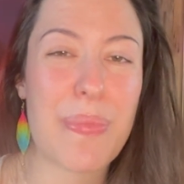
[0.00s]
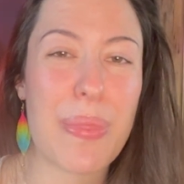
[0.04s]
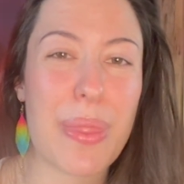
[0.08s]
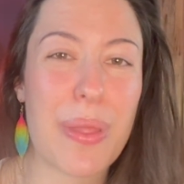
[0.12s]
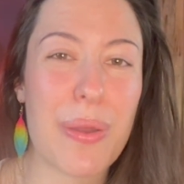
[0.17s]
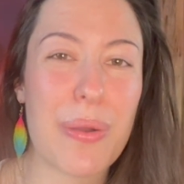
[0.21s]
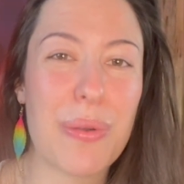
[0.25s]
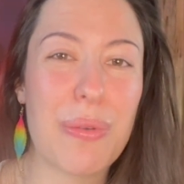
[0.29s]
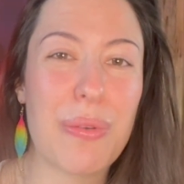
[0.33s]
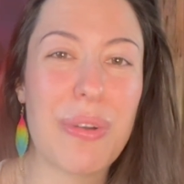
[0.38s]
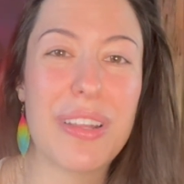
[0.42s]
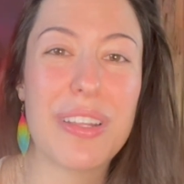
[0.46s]

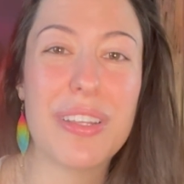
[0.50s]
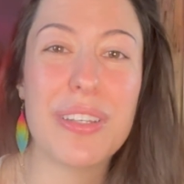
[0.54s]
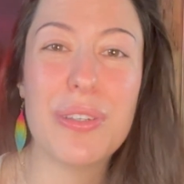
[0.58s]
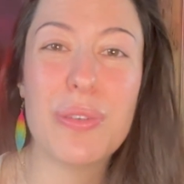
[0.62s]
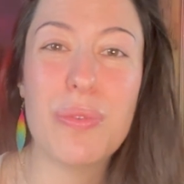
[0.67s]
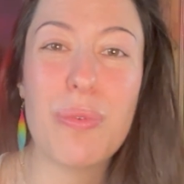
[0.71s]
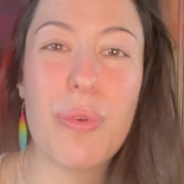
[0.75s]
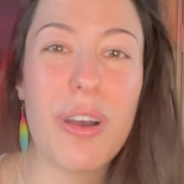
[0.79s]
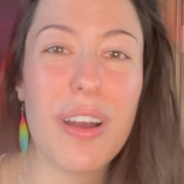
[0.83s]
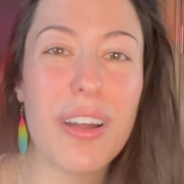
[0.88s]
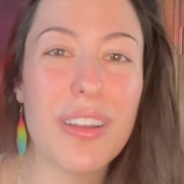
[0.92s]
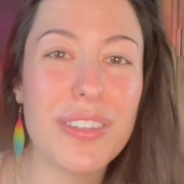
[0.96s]
or whether you
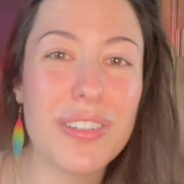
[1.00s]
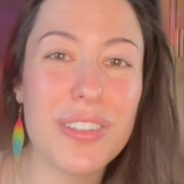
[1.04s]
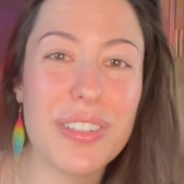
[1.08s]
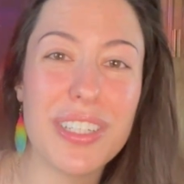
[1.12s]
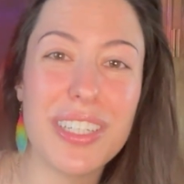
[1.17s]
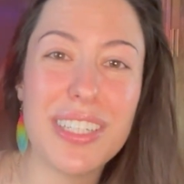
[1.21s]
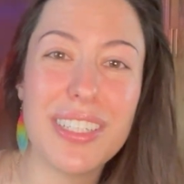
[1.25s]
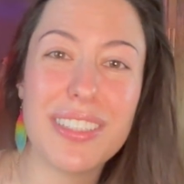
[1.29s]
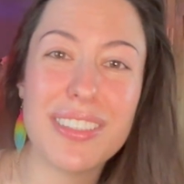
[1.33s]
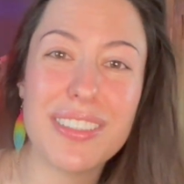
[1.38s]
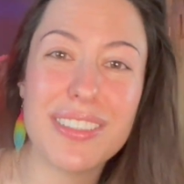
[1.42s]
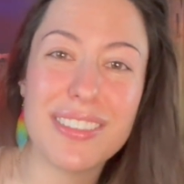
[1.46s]
wandered
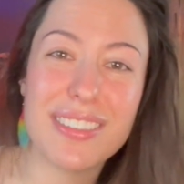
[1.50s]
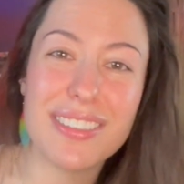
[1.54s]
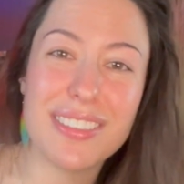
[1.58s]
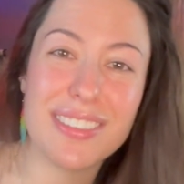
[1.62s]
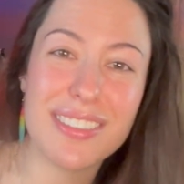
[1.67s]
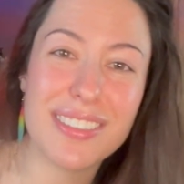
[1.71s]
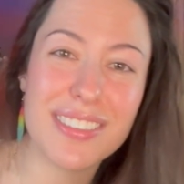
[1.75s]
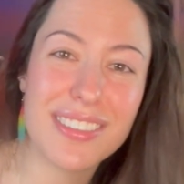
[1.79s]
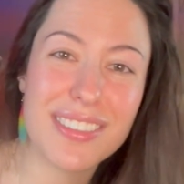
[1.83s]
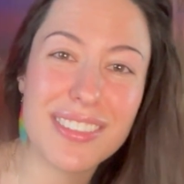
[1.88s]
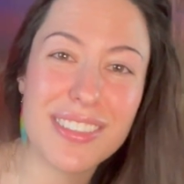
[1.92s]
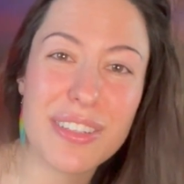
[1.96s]
in
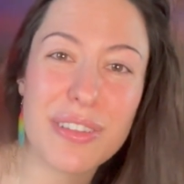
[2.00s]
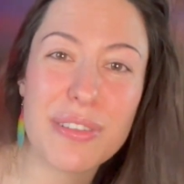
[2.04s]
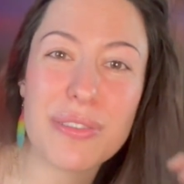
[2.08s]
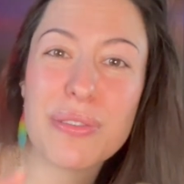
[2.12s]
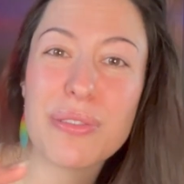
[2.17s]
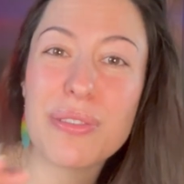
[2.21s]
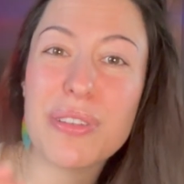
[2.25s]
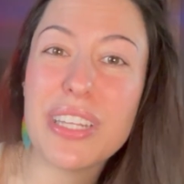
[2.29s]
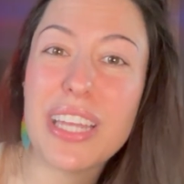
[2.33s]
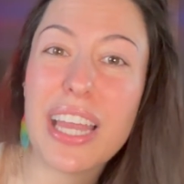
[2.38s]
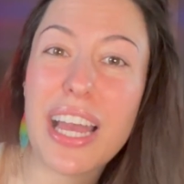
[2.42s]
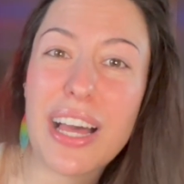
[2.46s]

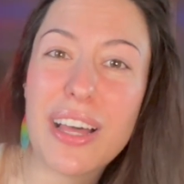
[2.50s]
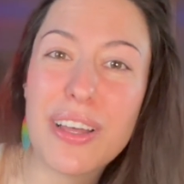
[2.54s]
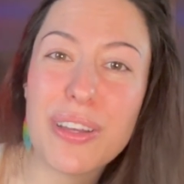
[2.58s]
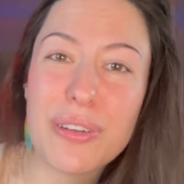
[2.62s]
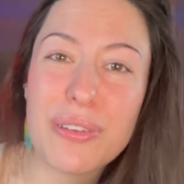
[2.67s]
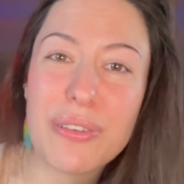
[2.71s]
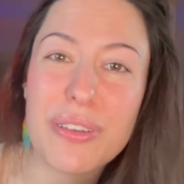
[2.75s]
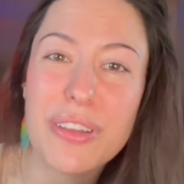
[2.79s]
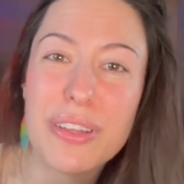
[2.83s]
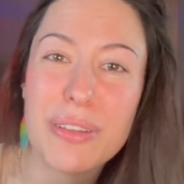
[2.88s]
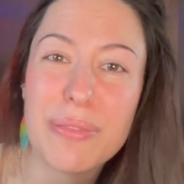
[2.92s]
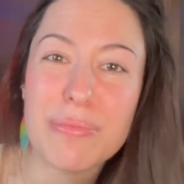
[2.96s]
through the
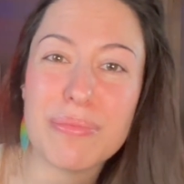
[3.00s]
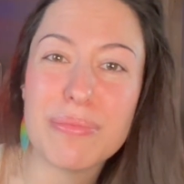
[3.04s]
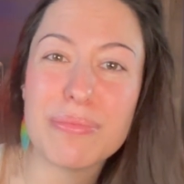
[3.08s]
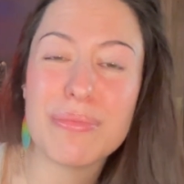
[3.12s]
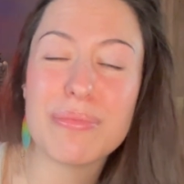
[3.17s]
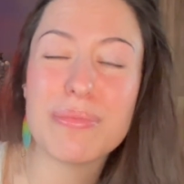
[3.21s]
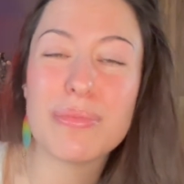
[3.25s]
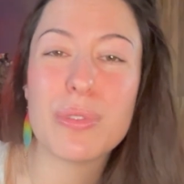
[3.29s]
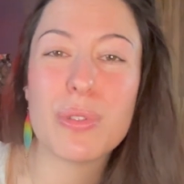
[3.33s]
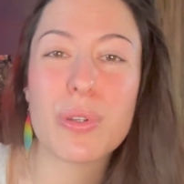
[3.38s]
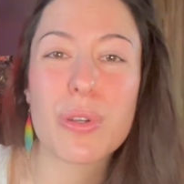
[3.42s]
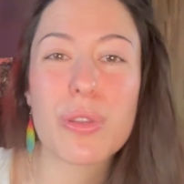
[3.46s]
algorithm,
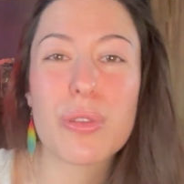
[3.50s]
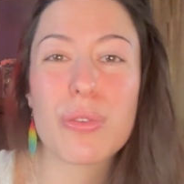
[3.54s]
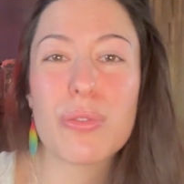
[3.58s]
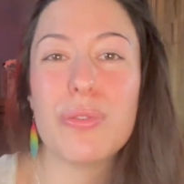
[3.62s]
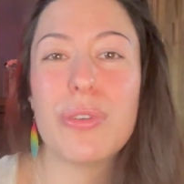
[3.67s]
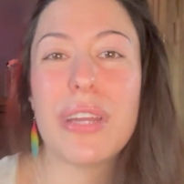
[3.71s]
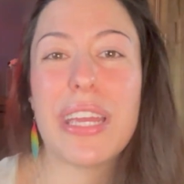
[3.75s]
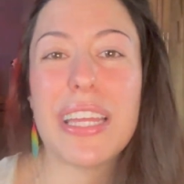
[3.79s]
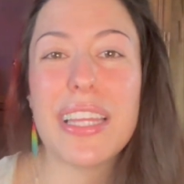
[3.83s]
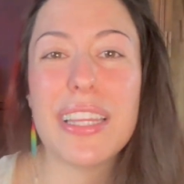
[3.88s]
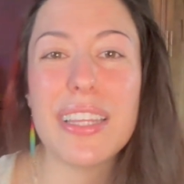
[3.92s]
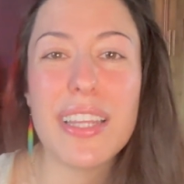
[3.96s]
or through
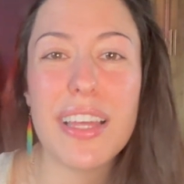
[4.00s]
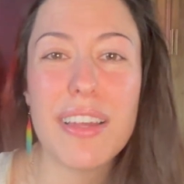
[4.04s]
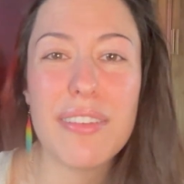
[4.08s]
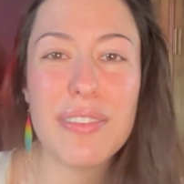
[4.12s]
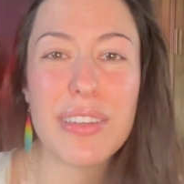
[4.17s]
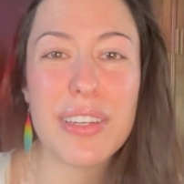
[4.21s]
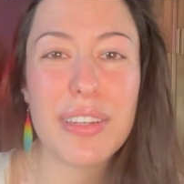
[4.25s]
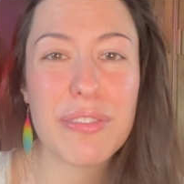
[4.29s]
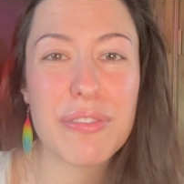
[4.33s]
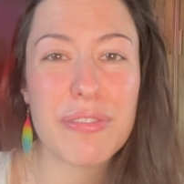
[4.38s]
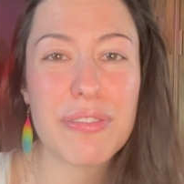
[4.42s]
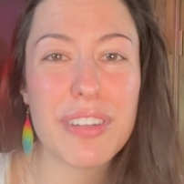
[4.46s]
a
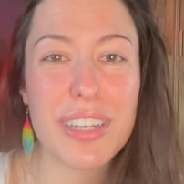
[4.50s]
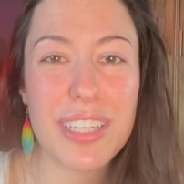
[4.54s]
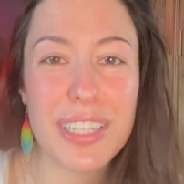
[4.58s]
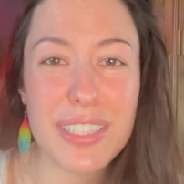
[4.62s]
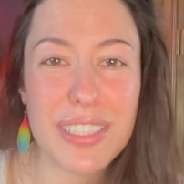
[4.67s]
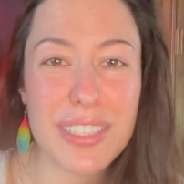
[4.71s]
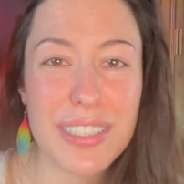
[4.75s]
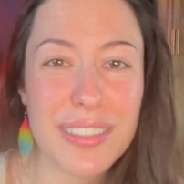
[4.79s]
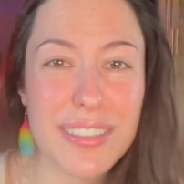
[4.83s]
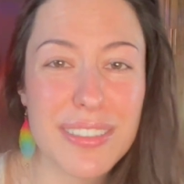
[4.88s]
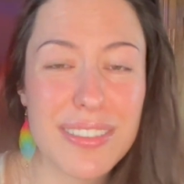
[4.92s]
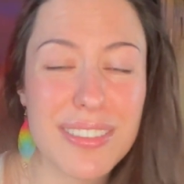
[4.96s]
loving
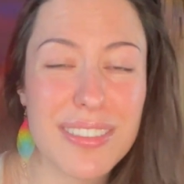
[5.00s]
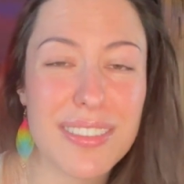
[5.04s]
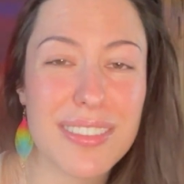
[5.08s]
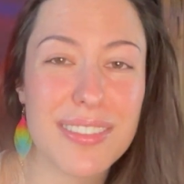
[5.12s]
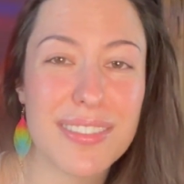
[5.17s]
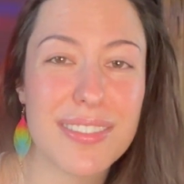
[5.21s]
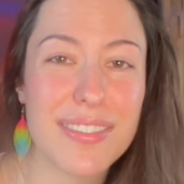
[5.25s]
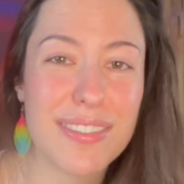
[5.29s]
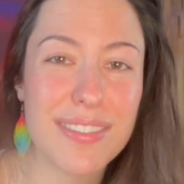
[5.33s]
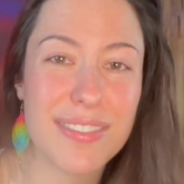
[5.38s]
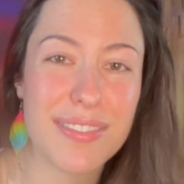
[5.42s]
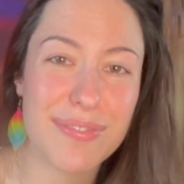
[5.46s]
friend
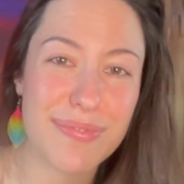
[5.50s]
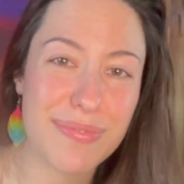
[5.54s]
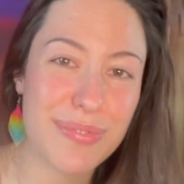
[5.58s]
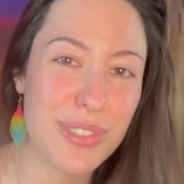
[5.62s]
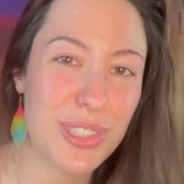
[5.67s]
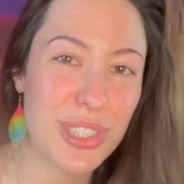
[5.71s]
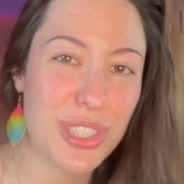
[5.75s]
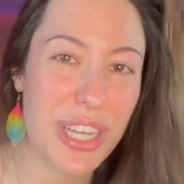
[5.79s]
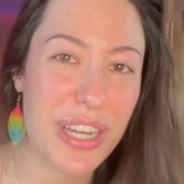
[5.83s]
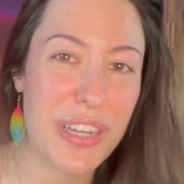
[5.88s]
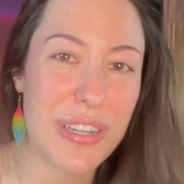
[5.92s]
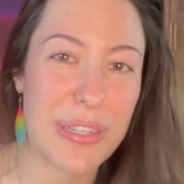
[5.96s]

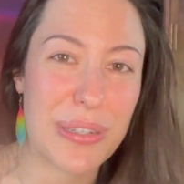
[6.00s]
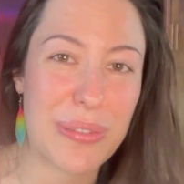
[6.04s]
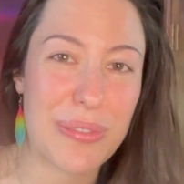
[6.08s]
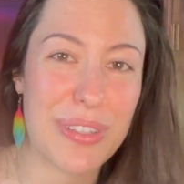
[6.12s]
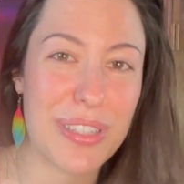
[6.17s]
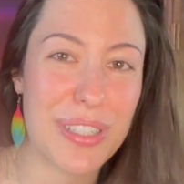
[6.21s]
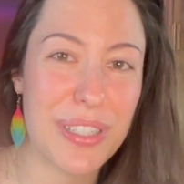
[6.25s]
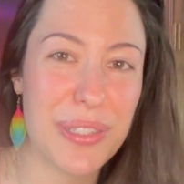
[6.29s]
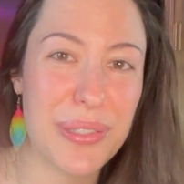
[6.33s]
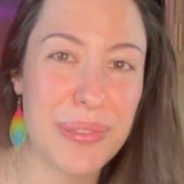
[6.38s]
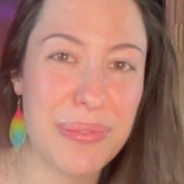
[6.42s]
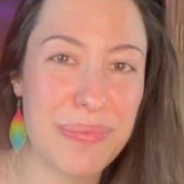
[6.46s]
sharing with
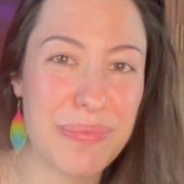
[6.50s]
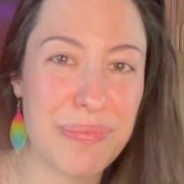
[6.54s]
you.